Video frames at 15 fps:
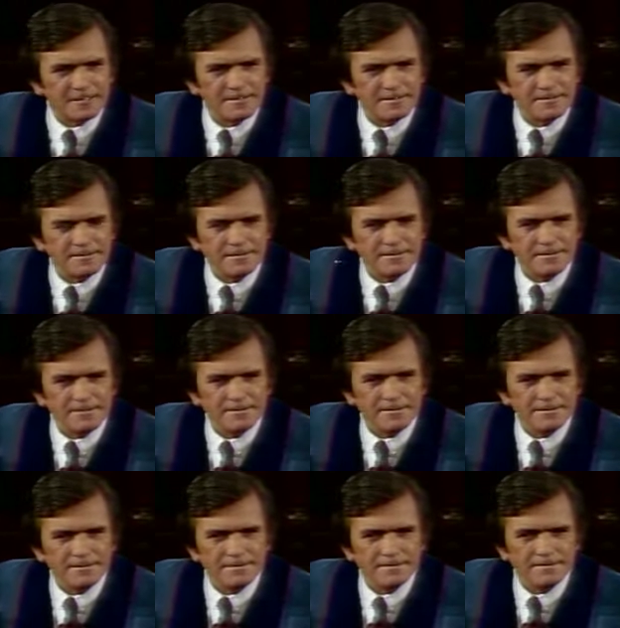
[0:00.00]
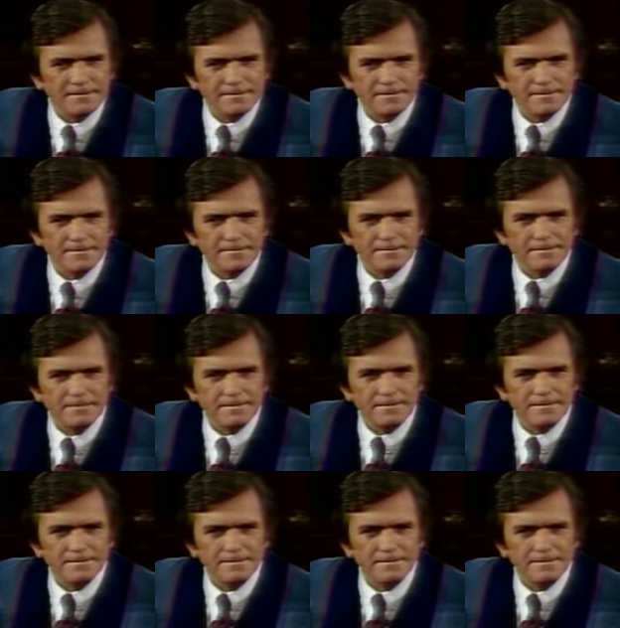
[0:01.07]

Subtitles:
Nothing is said.